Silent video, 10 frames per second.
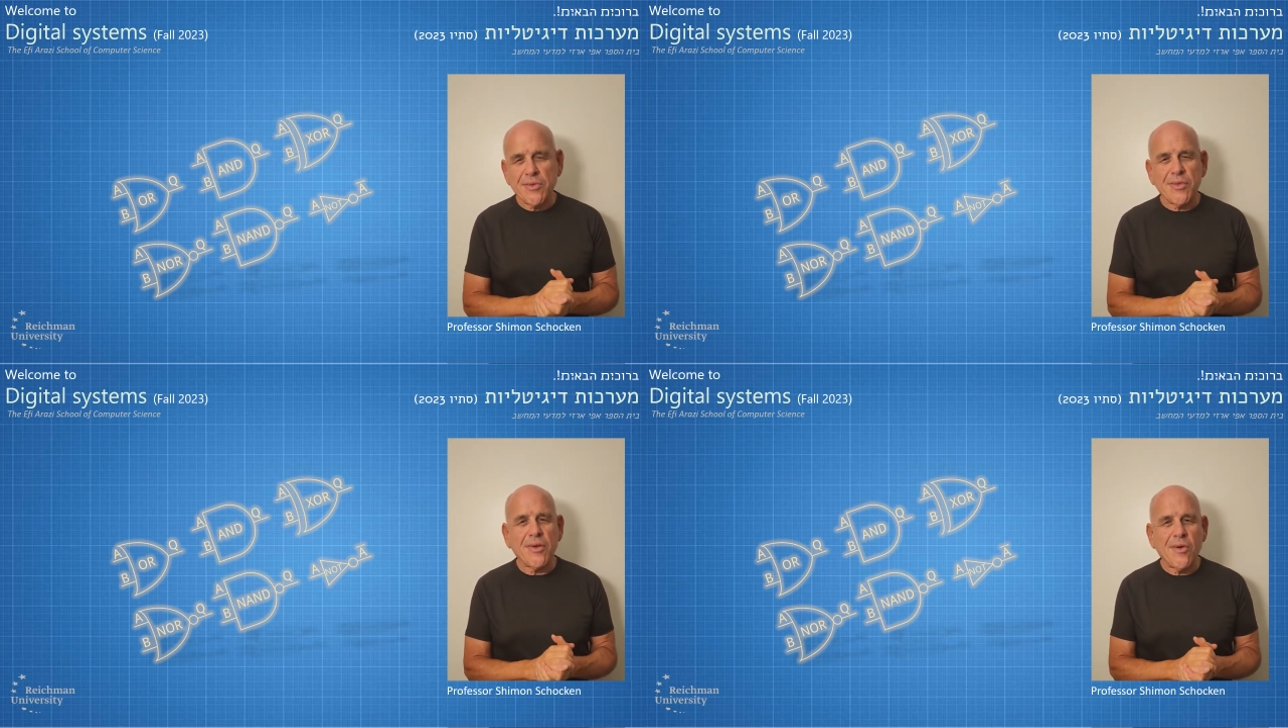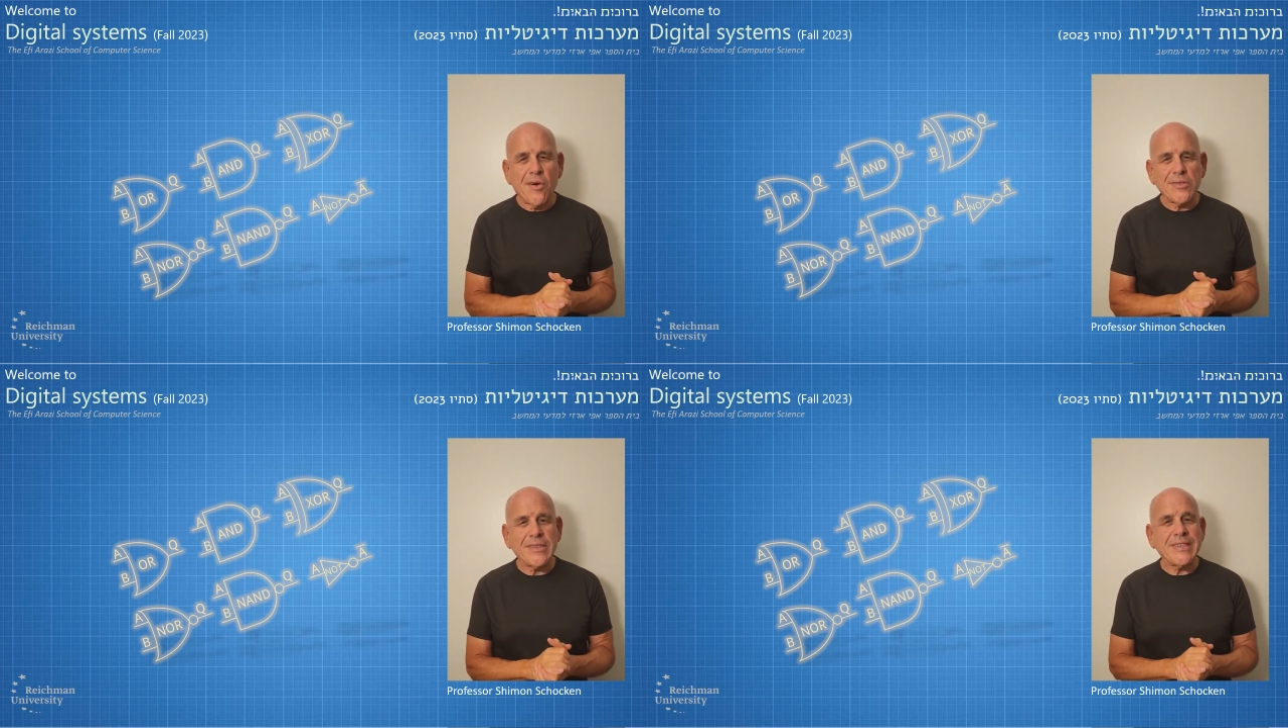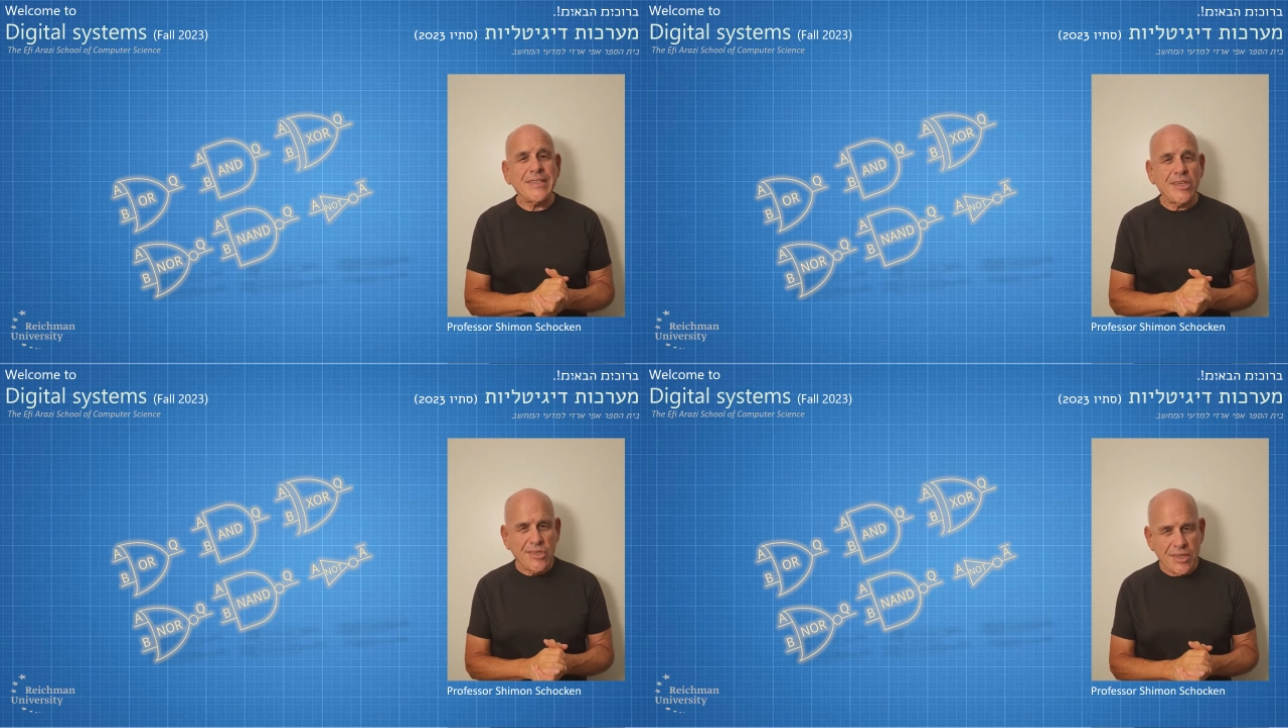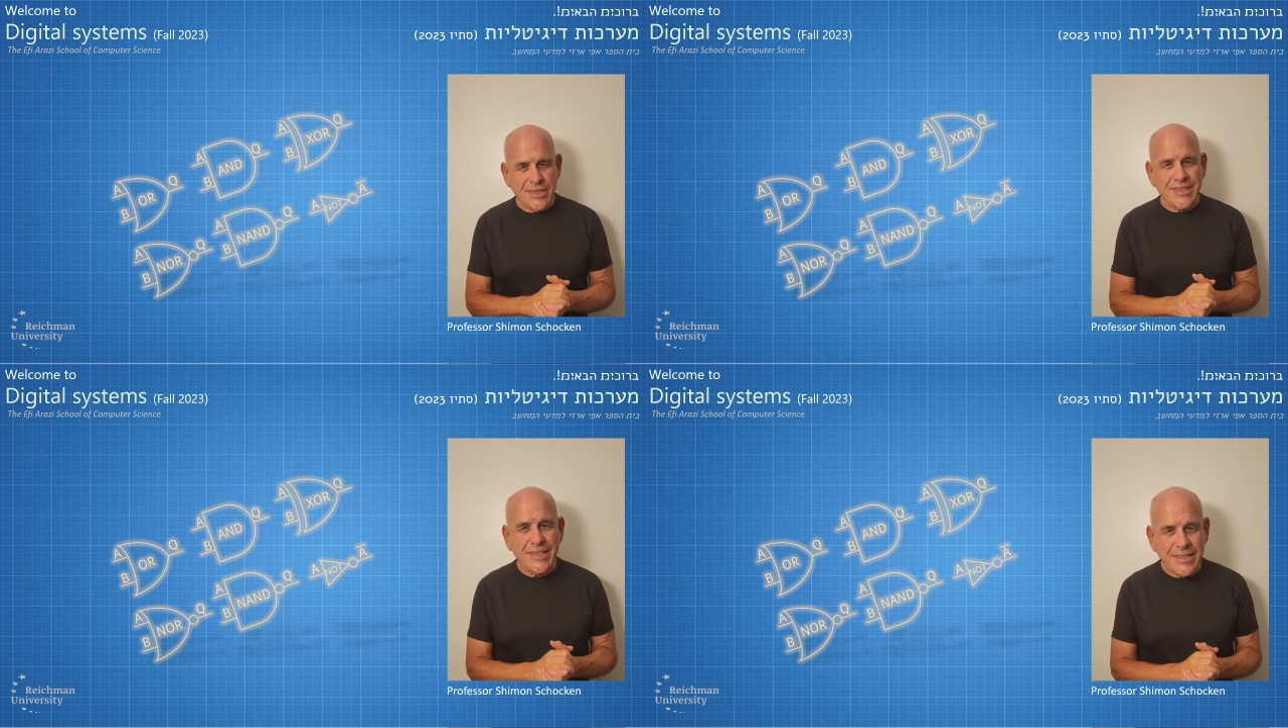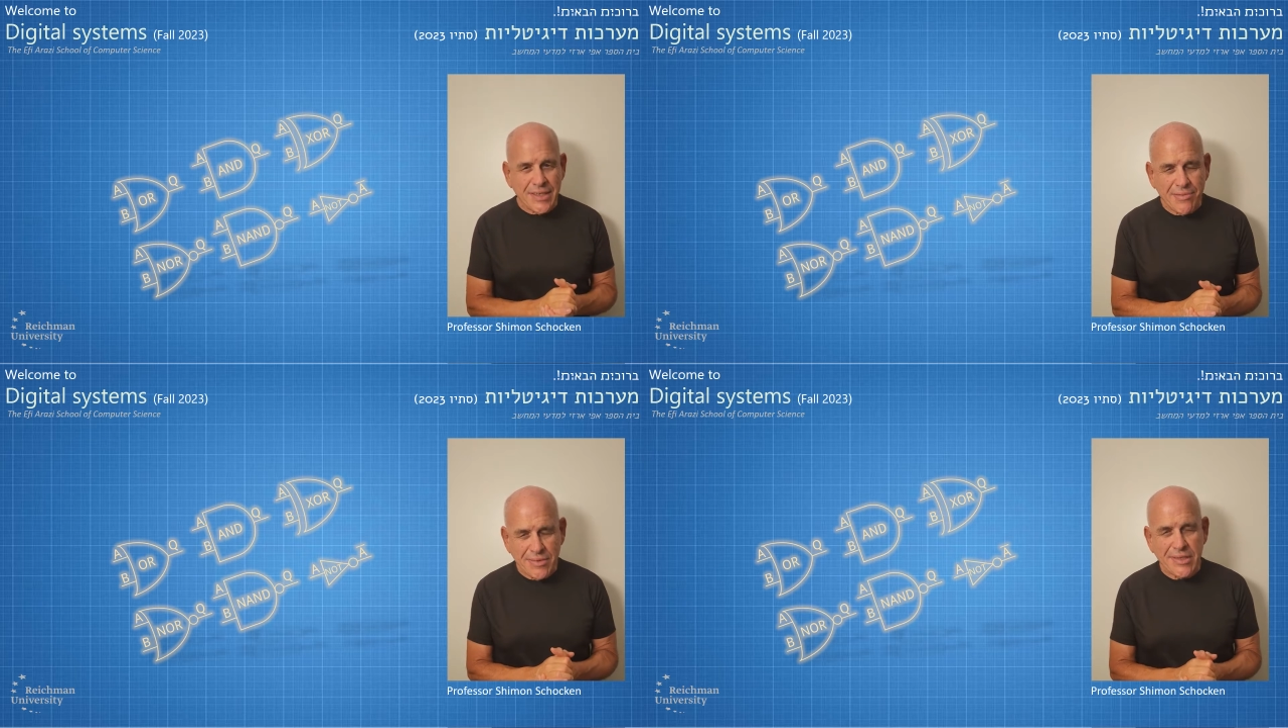to the course Digital
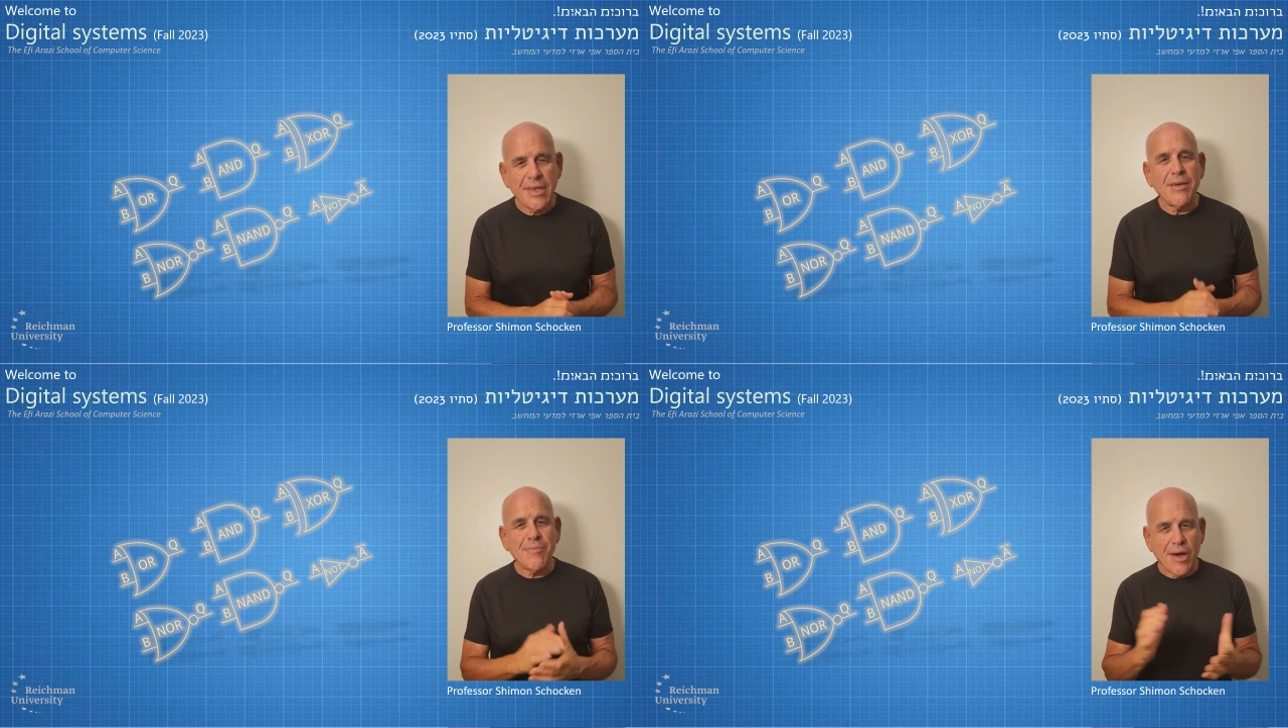Systems,